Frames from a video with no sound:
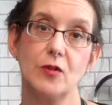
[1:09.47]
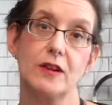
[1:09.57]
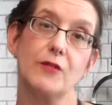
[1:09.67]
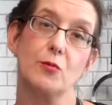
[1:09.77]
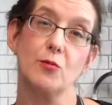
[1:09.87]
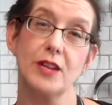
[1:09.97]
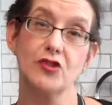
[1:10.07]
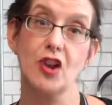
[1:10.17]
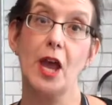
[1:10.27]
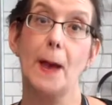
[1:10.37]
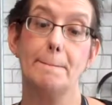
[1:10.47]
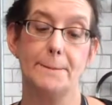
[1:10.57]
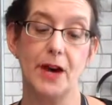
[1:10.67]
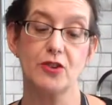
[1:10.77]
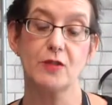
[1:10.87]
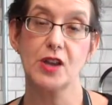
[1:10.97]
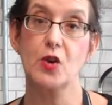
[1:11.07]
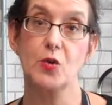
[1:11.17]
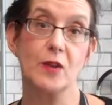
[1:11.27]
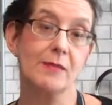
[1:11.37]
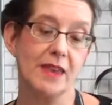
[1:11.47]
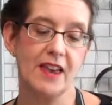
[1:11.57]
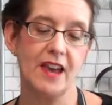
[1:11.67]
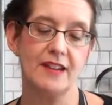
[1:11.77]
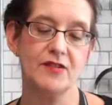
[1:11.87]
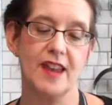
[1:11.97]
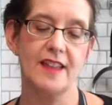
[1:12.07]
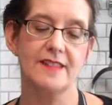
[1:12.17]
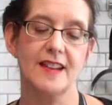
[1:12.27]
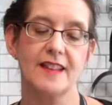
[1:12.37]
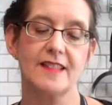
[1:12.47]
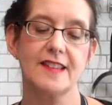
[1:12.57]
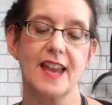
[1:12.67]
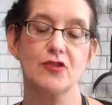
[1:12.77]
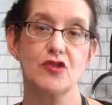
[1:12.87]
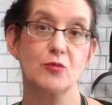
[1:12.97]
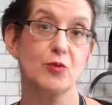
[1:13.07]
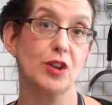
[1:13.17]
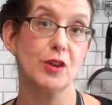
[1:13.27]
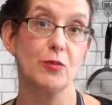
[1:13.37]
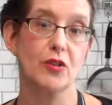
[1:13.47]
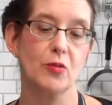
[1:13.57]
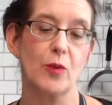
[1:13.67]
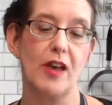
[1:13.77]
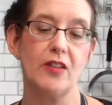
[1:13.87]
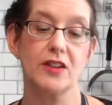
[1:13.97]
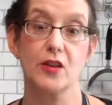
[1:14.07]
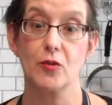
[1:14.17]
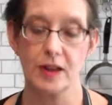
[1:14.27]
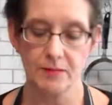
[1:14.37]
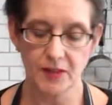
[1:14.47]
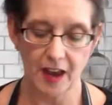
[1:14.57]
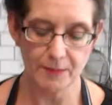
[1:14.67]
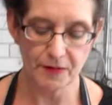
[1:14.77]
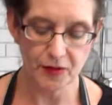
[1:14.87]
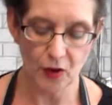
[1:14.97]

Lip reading: sort of a rich, buttery, creamy kind of taste, and its texture really works well in a cream type of